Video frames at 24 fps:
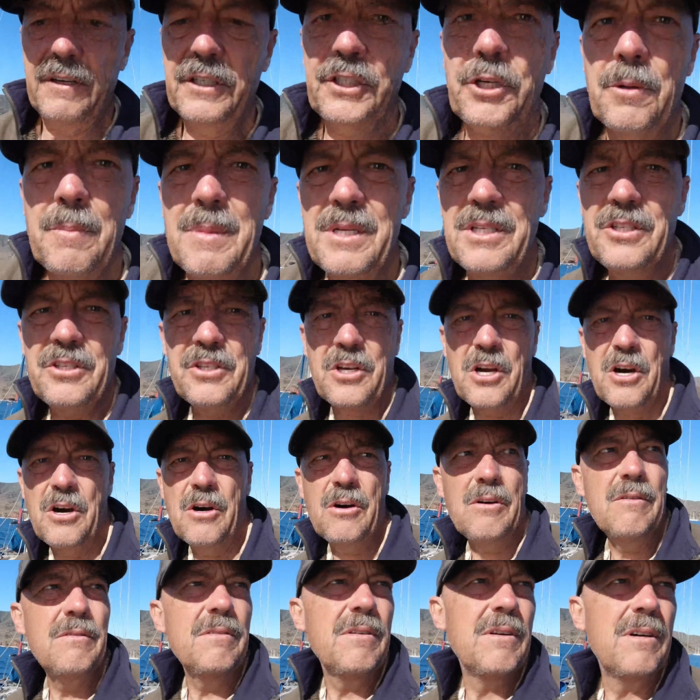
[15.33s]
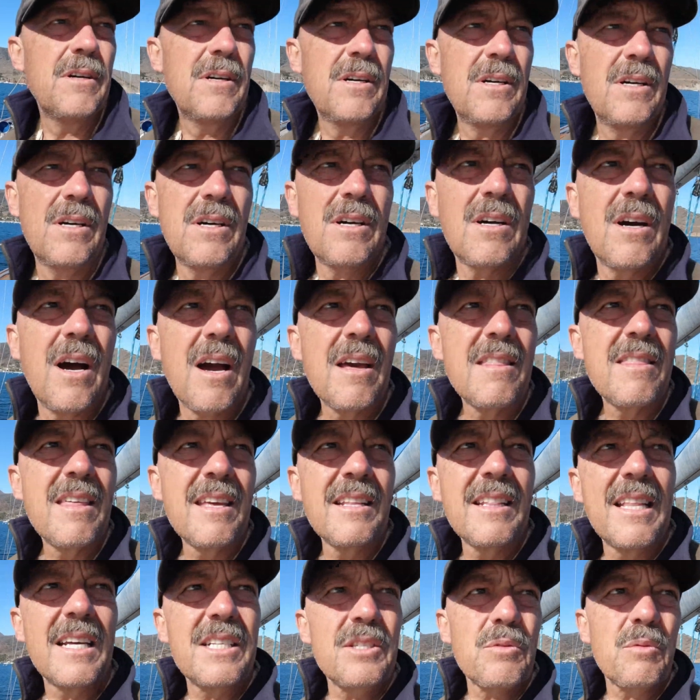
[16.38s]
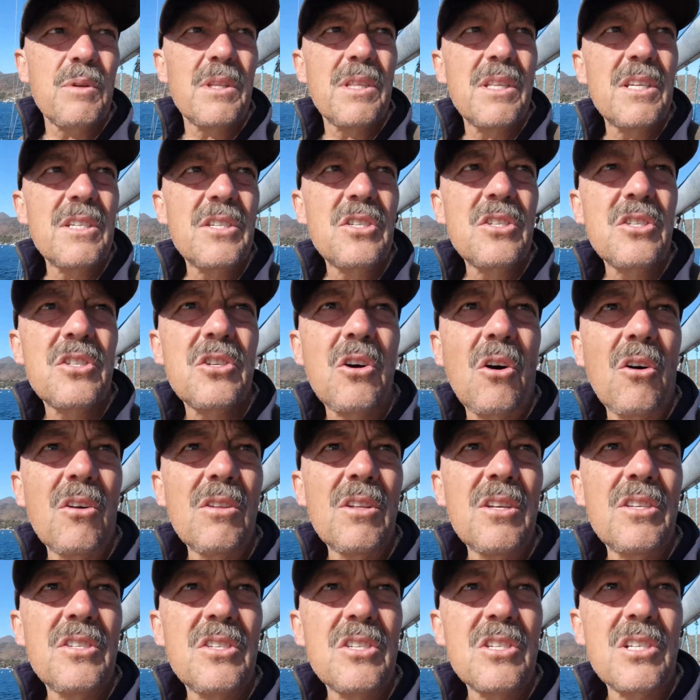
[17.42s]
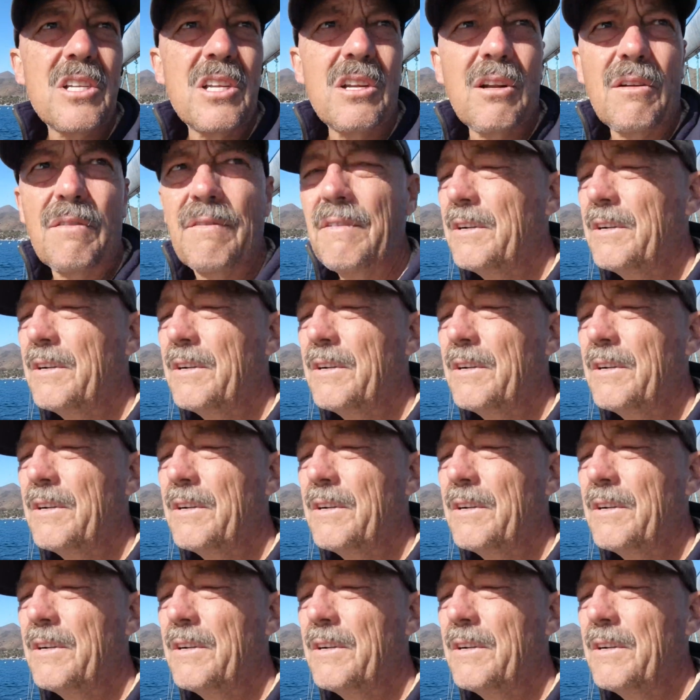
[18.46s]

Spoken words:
Fisherman's Cove. I think that's what this is called. This is Little